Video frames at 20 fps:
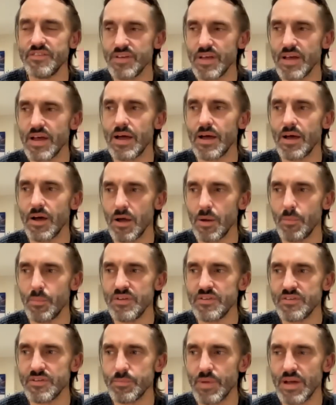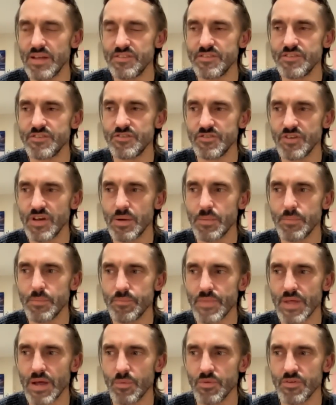yeah, Hermes the messenger.
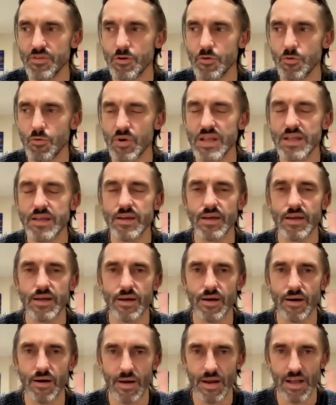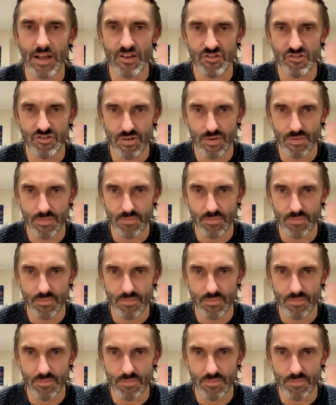That was a Greek incarnation.